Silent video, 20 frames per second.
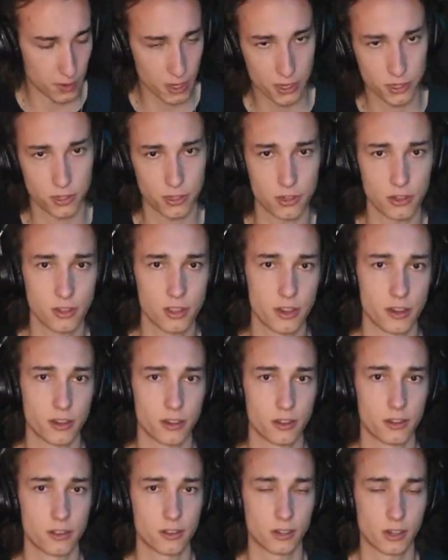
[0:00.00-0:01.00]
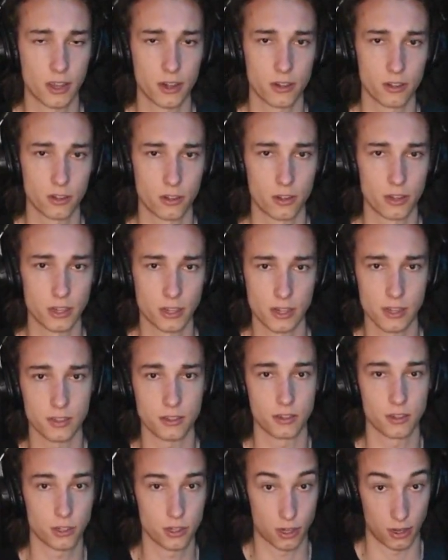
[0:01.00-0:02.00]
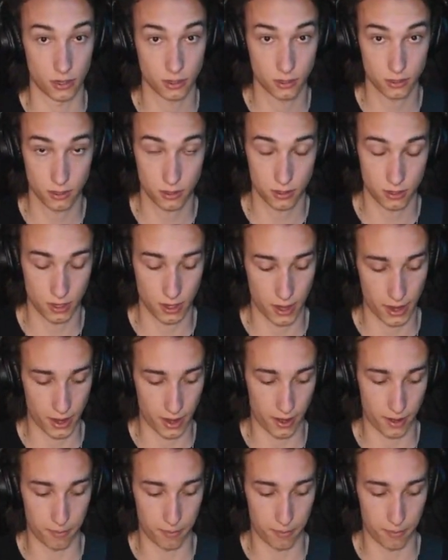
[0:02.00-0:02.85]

just make sure that you're kind of learning these in chunks,